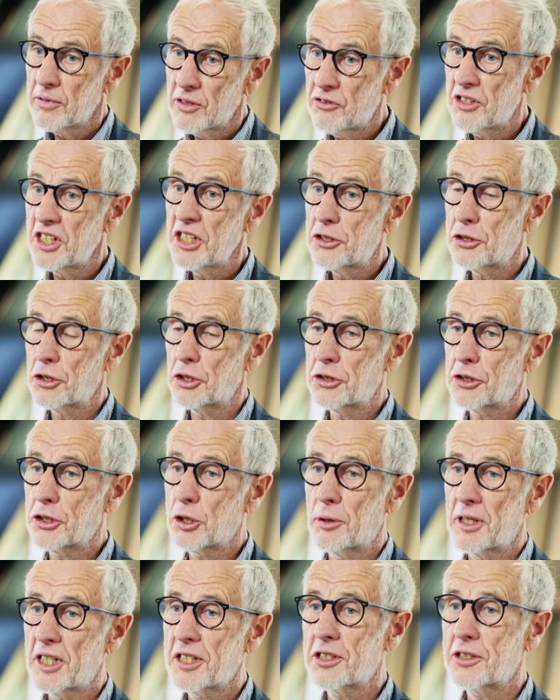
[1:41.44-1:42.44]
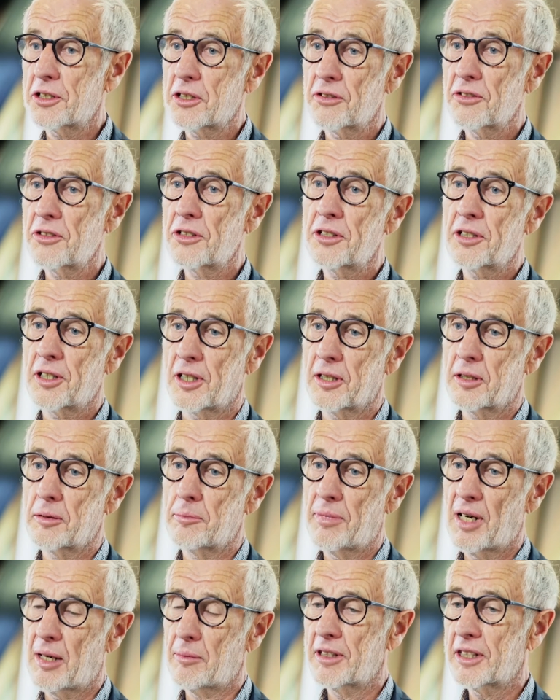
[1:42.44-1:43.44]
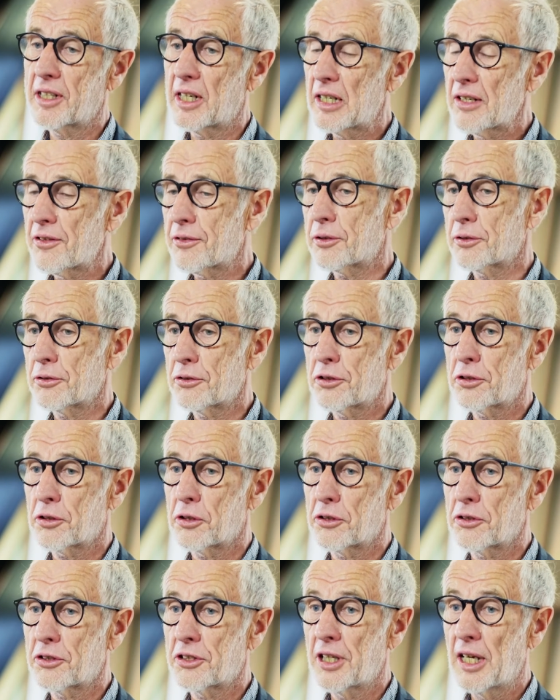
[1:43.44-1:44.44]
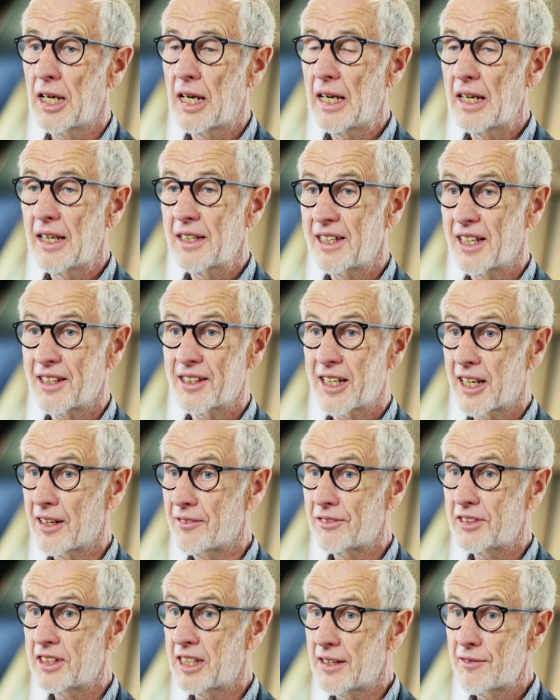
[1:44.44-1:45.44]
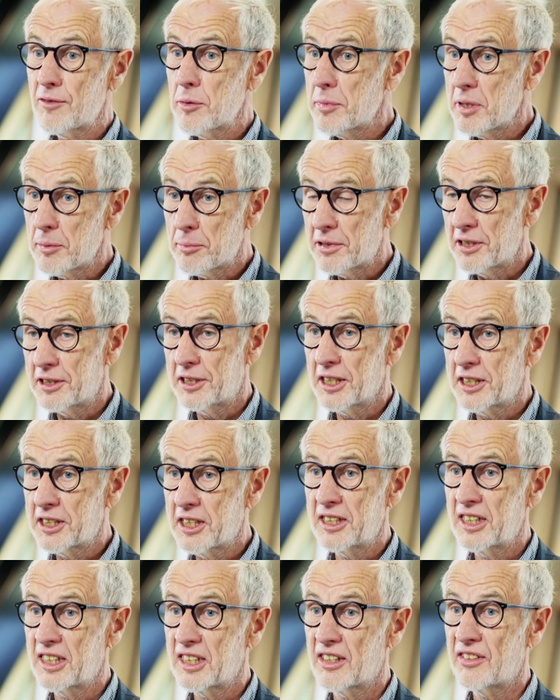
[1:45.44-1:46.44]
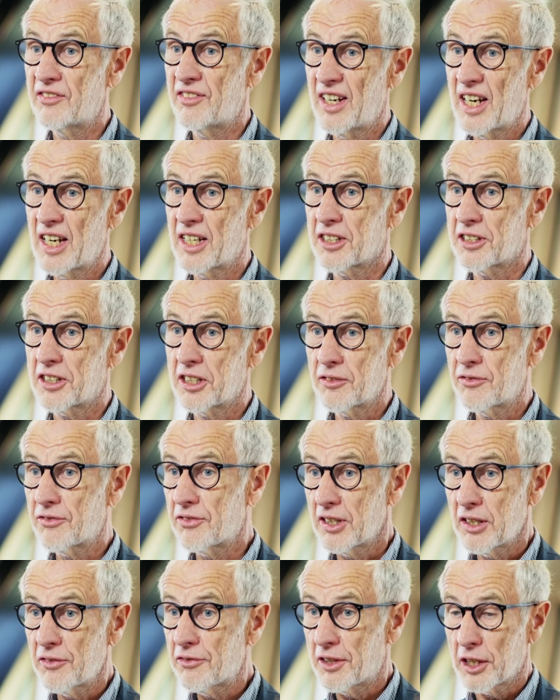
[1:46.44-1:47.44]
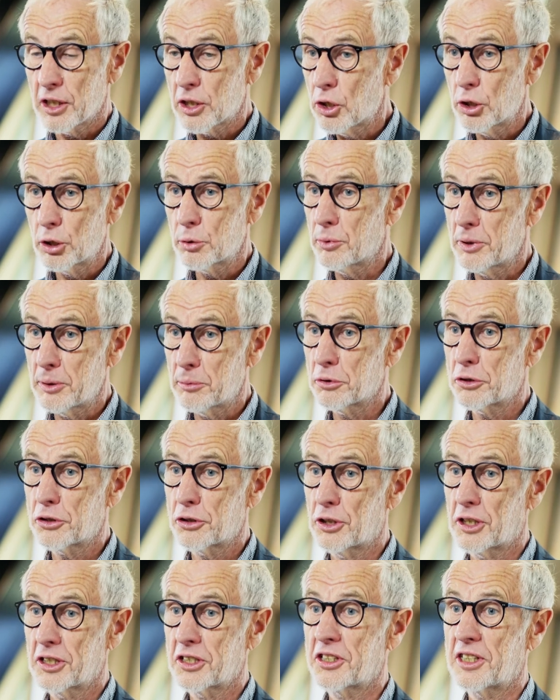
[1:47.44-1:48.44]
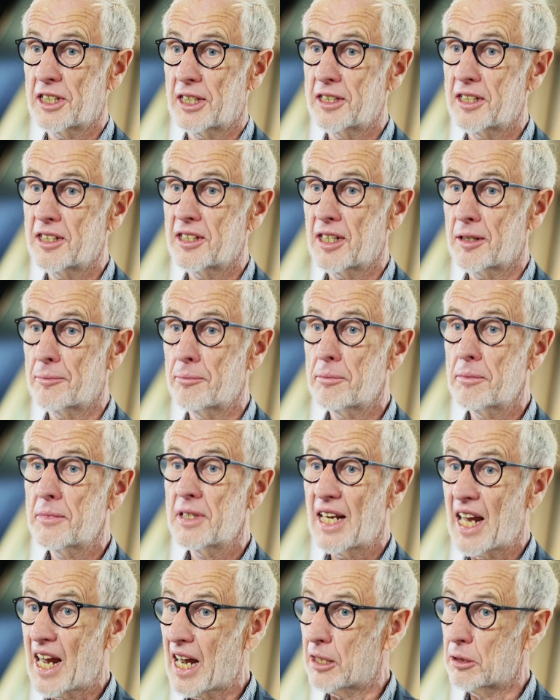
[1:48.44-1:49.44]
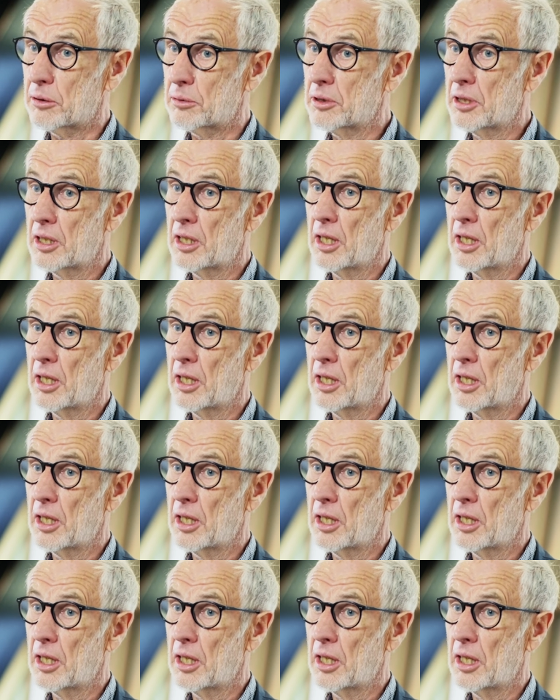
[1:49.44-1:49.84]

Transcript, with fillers: research questions and public health concerns, they can never be predicted in advance. If they could, we would start studying them now.